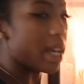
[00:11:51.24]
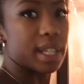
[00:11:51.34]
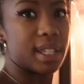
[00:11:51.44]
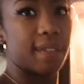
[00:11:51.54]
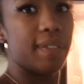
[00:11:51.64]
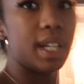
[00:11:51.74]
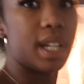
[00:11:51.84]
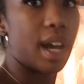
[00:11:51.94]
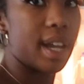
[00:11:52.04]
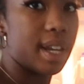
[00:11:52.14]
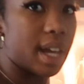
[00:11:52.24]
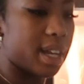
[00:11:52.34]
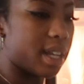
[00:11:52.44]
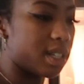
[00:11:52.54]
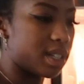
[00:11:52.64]
It's definitely not
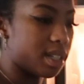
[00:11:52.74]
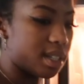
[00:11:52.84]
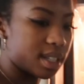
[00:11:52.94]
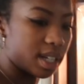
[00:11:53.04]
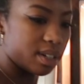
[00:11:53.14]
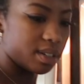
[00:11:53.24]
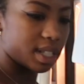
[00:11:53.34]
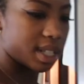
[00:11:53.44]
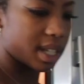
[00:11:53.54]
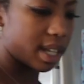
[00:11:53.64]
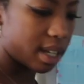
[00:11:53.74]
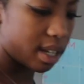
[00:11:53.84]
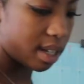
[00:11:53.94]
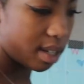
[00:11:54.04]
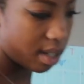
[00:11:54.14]
9 inches. I know it said,